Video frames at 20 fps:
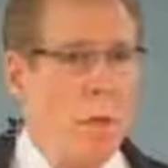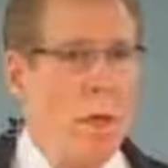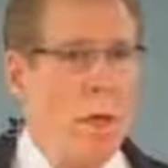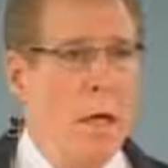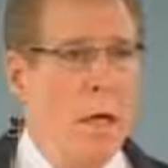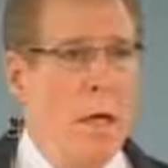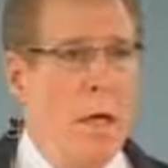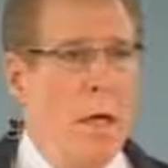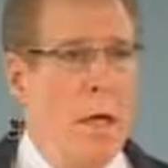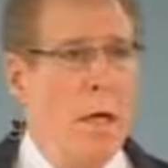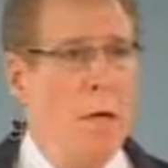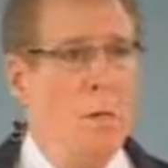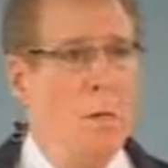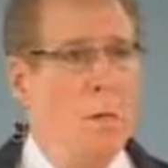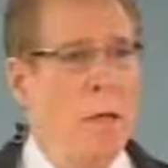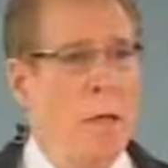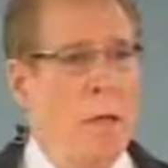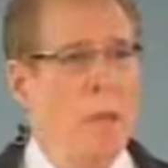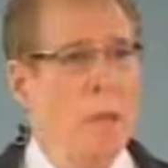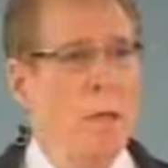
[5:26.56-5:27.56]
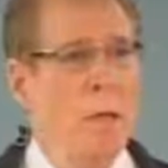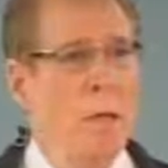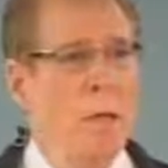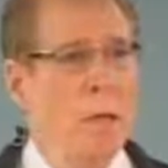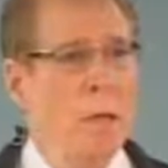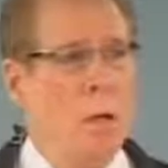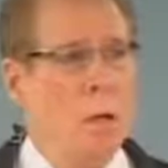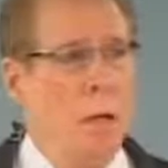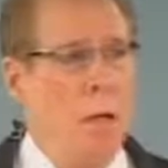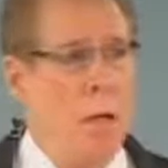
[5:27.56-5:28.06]
how
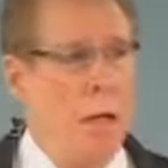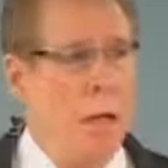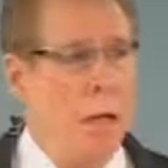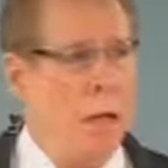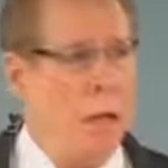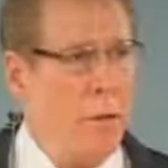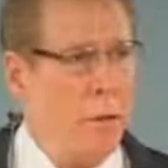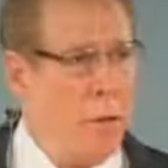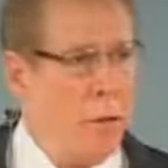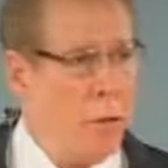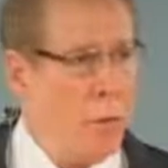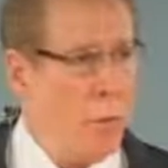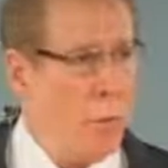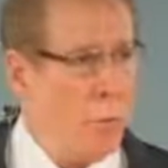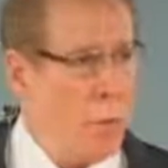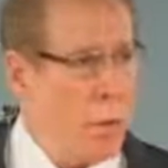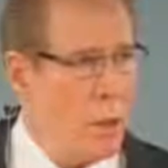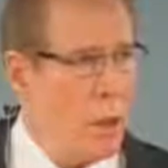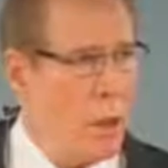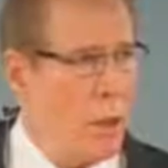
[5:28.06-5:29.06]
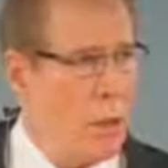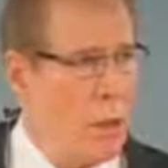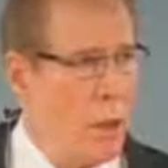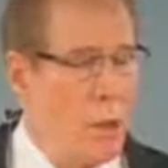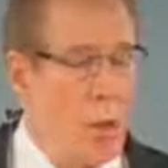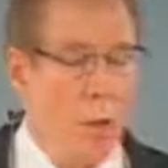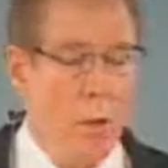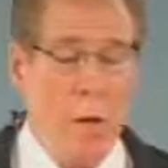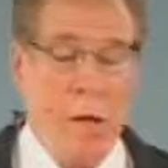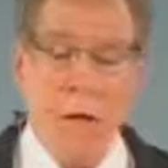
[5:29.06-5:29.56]
people I don't really
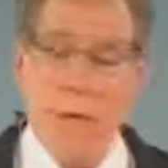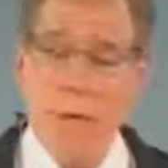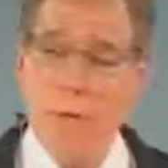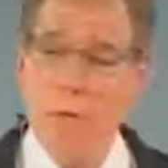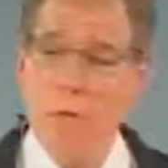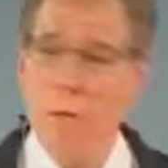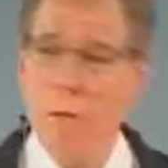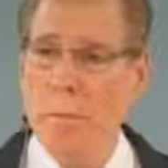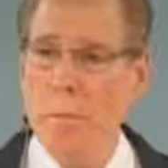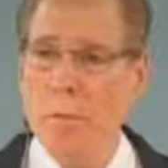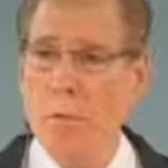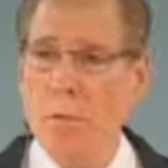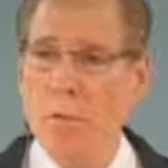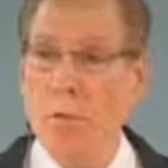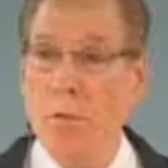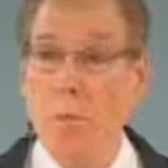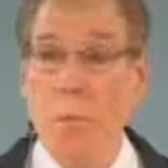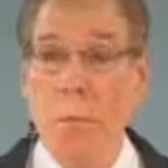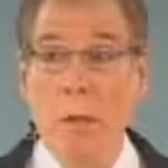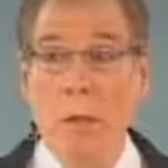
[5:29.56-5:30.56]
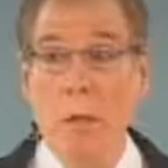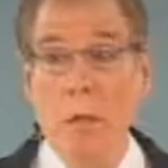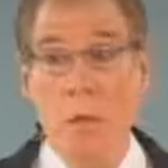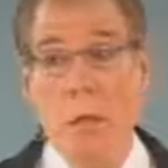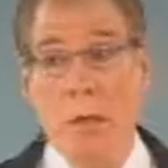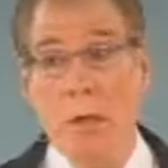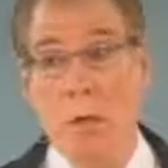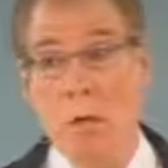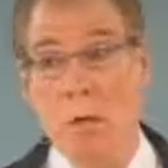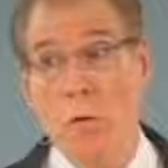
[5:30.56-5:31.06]
know, and in some cases
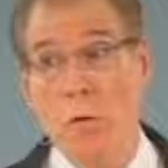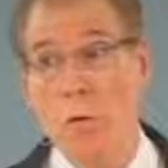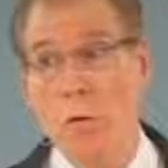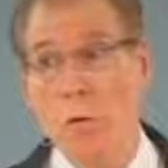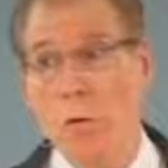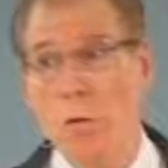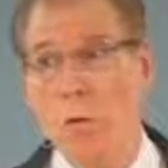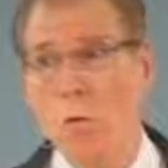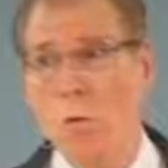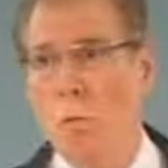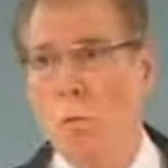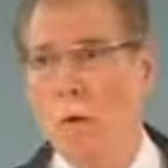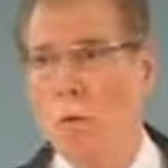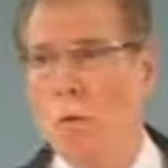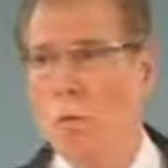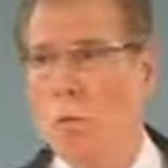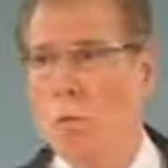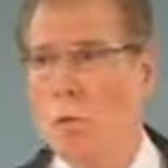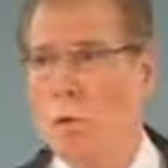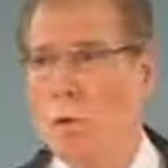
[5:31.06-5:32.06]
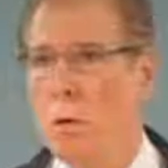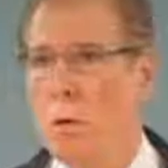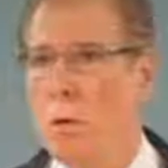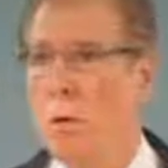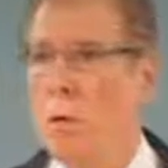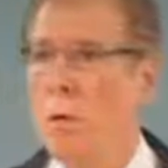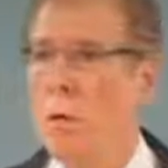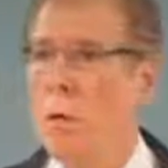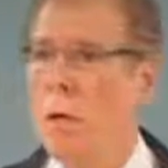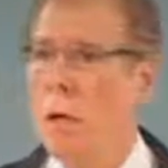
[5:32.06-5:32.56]
people I do know who once were
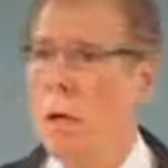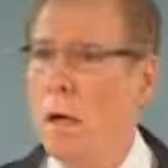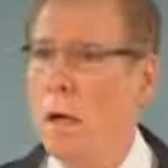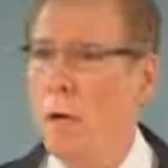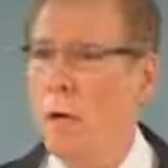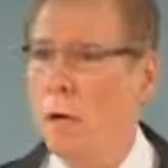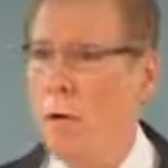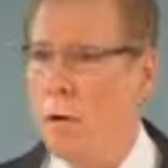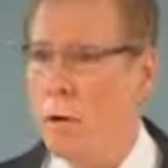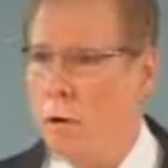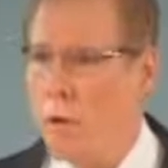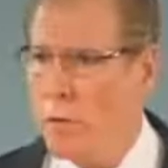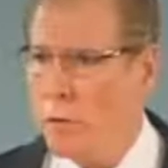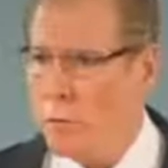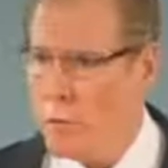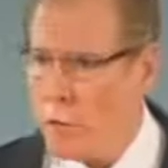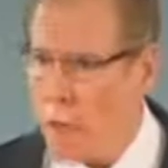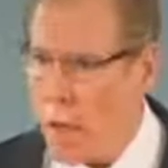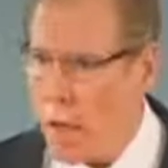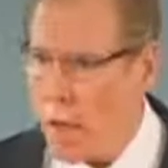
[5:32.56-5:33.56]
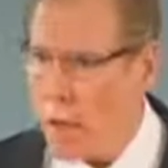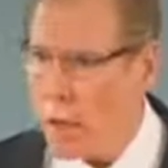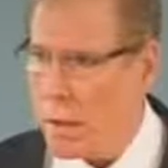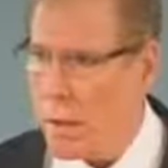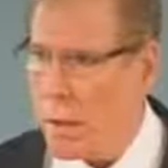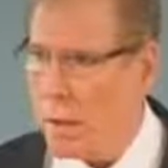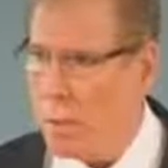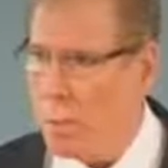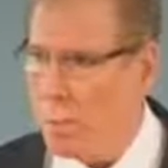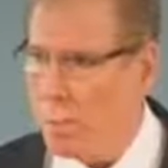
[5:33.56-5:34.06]
uh, very
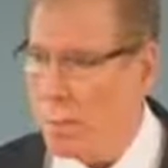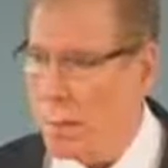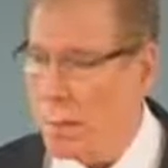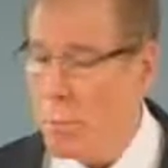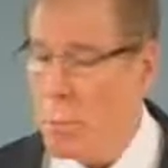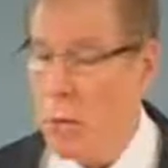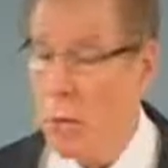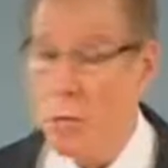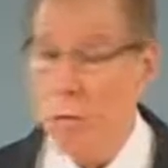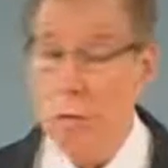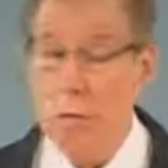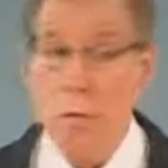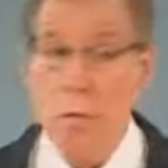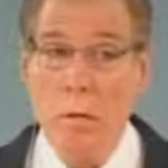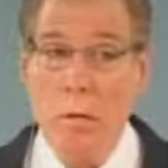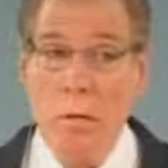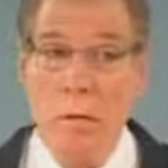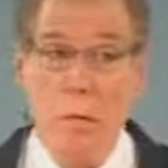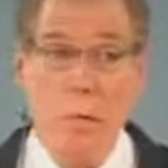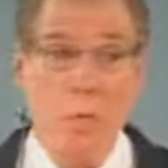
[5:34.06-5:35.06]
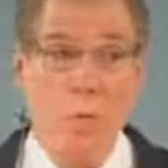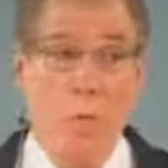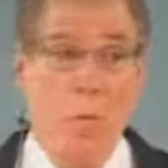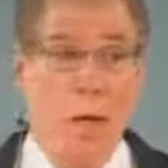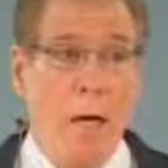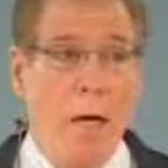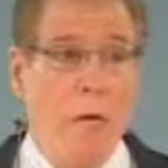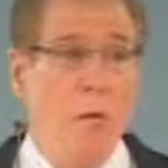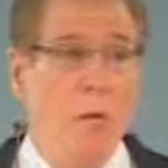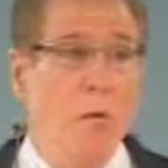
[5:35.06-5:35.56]
solid biblical
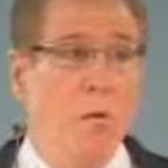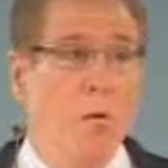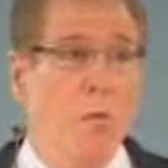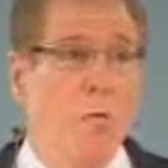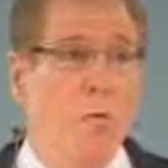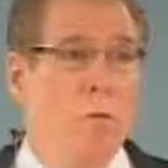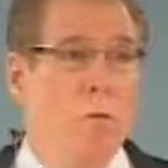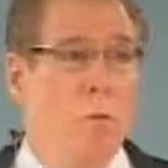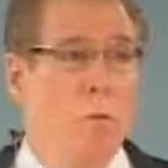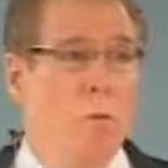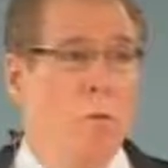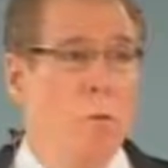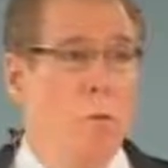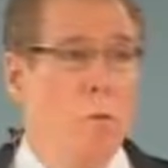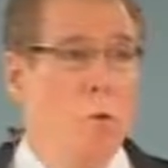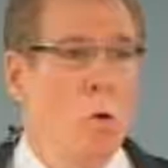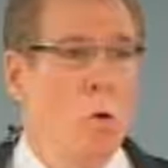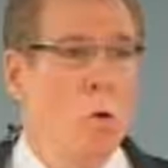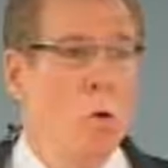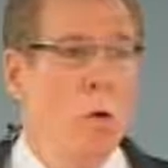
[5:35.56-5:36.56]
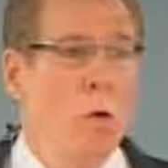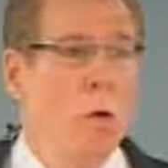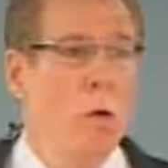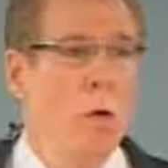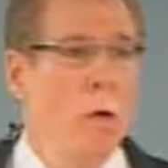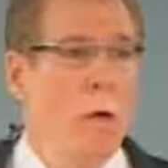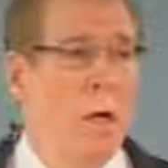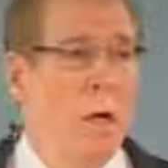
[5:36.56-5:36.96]
expositors of the Word,